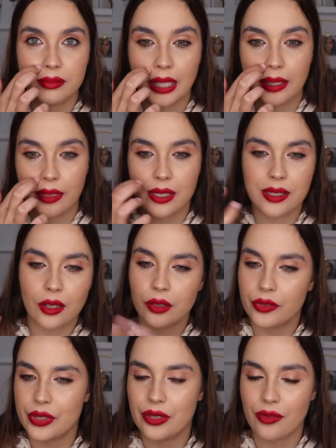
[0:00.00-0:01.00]
like, this
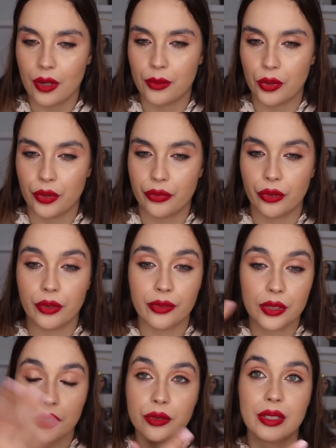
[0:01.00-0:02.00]
color is very beautiful,
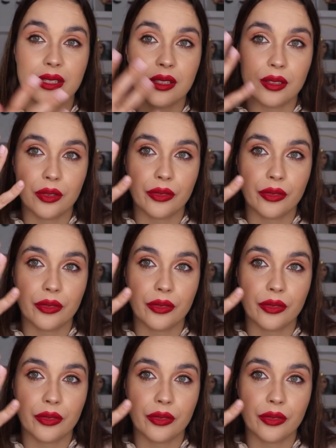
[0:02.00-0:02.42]
even though it doesn't